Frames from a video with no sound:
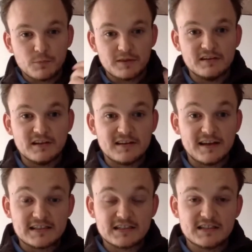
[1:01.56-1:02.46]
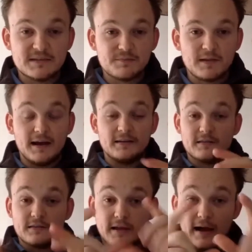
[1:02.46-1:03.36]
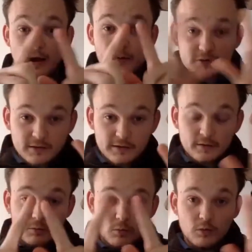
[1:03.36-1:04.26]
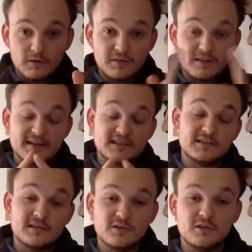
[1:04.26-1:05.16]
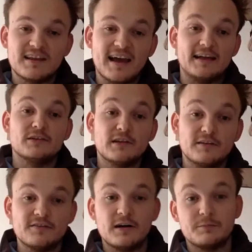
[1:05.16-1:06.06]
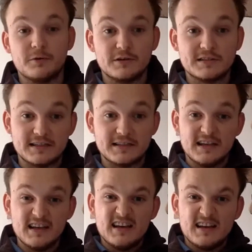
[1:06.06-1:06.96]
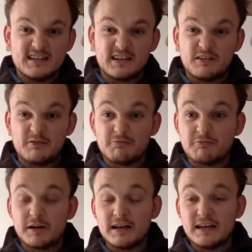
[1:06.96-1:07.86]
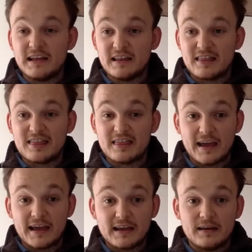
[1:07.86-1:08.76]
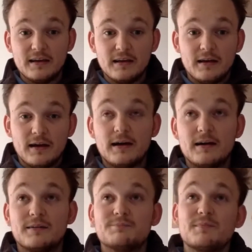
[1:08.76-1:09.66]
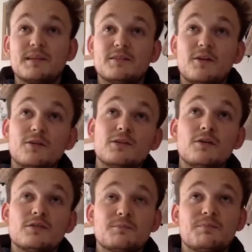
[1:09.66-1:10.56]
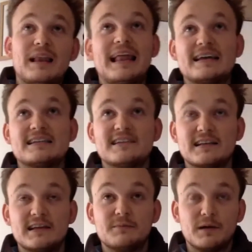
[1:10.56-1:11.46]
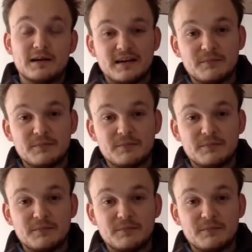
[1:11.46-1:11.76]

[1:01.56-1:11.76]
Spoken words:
within the discs, and the outer wall of the discs is called the annular fibrosis. It's like a really thick, not plastically, but